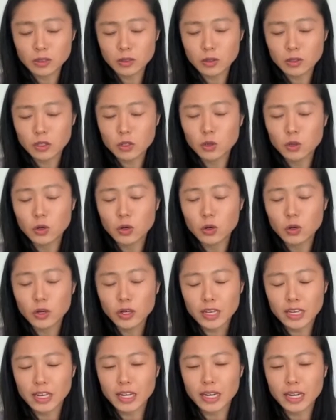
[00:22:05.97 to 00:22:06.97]
you're
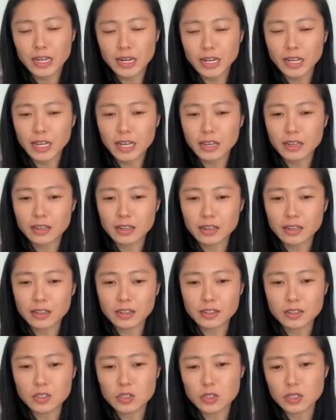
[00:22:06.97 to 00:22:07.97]
looking at it
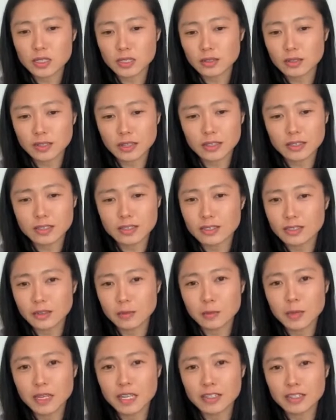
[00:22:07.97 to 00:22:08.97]
it's
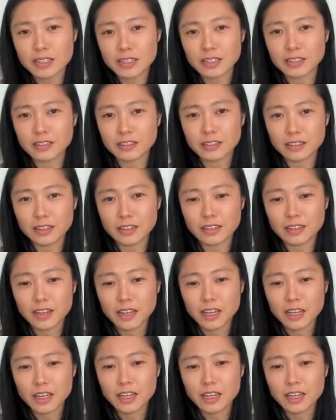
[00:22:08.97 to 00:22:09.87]
amazing that,